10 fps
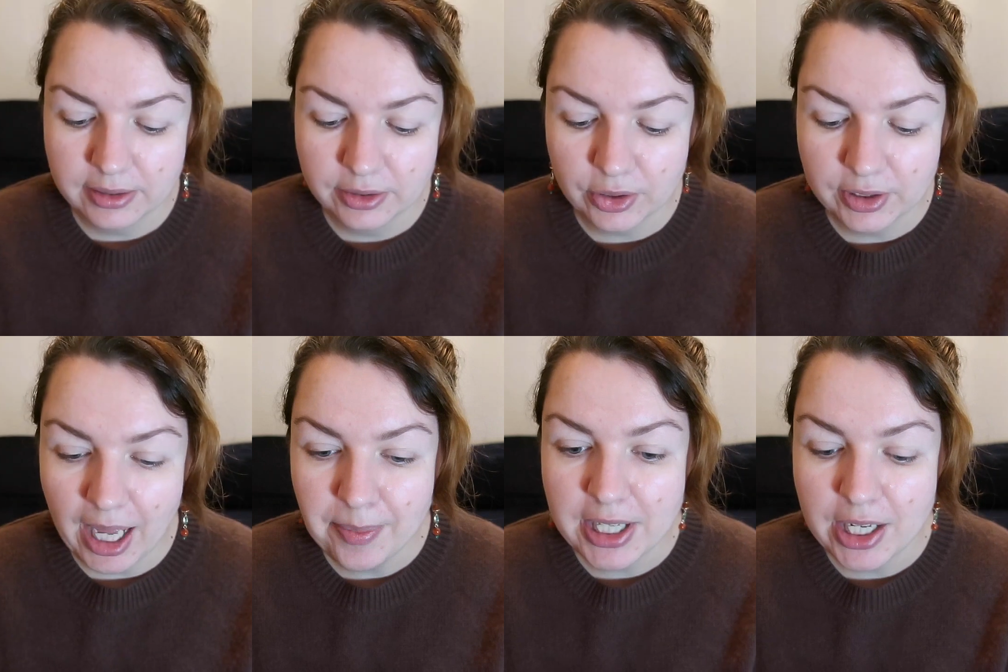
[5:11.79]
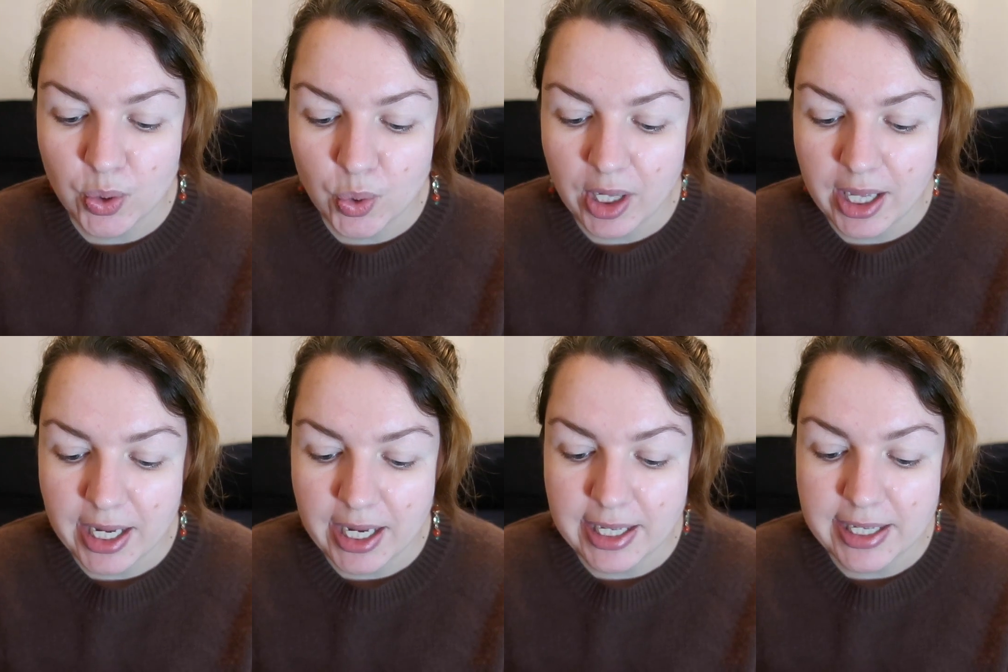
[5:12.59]
So Tammy
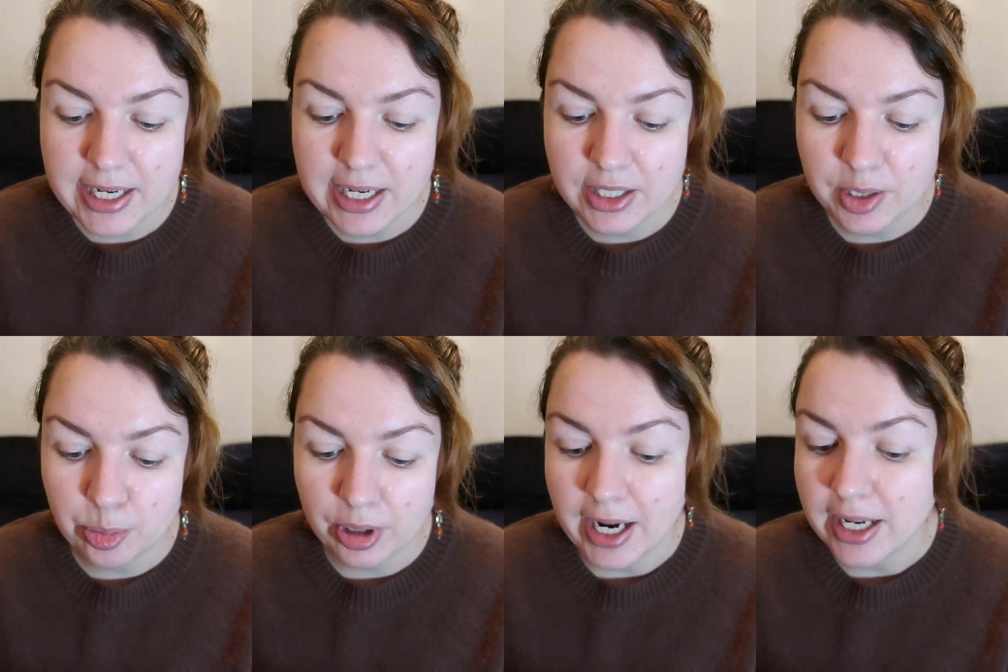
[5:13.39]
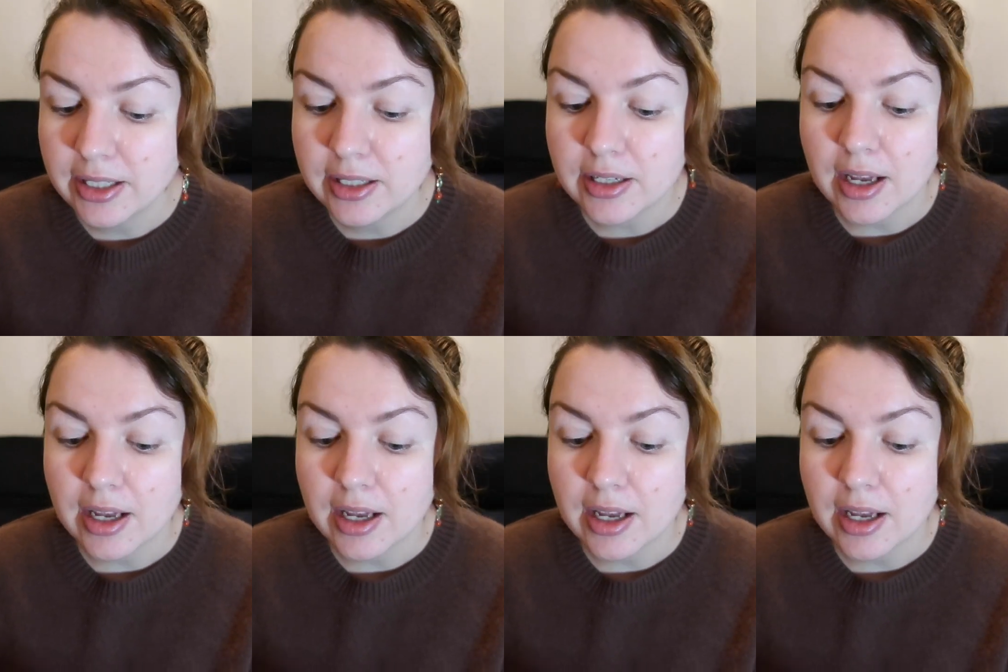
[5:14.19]
Tanuka is an indie brand,